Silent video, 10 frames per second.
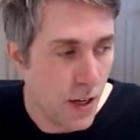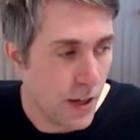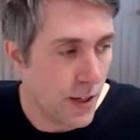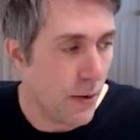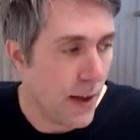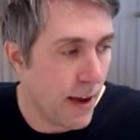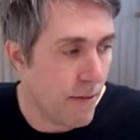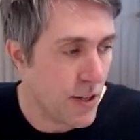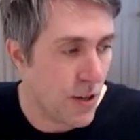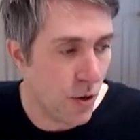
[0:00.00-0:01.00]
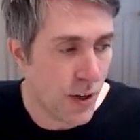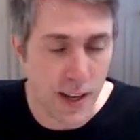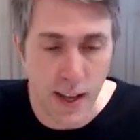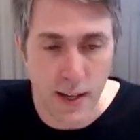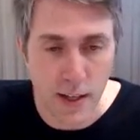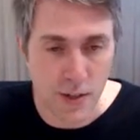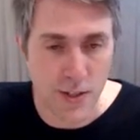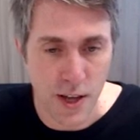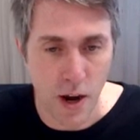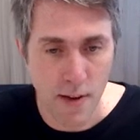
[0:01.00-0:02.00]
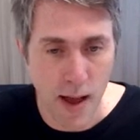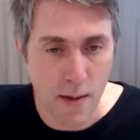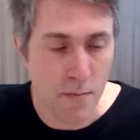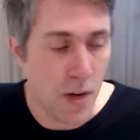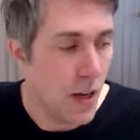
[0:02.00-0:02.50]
Here is looking like a CRM.